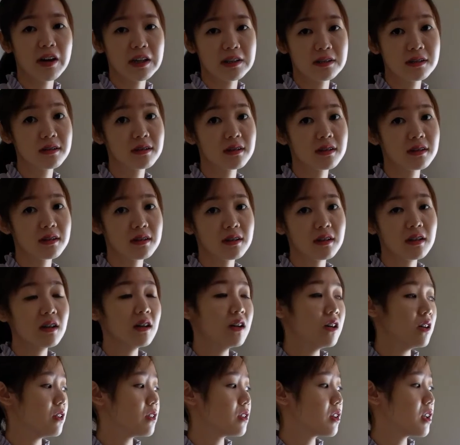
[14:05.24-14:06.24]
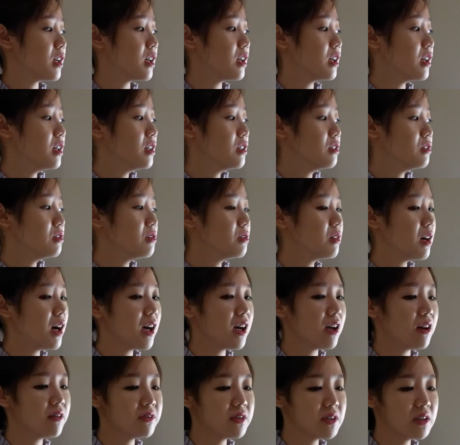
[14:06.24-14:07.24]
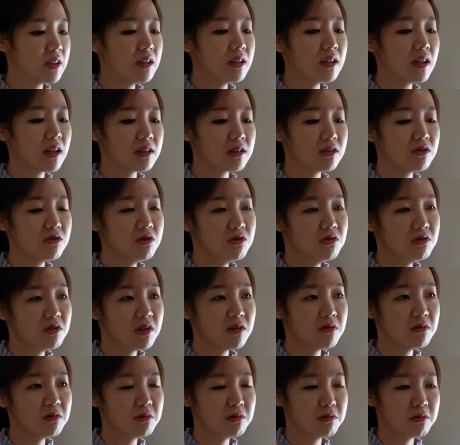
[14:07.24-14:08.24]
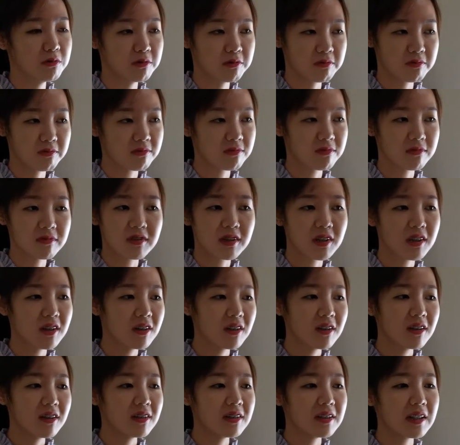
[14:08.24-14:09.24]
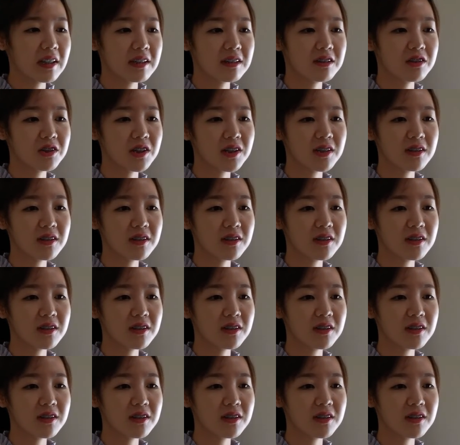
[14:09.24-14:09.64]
faster. Okay, so I have said that children who they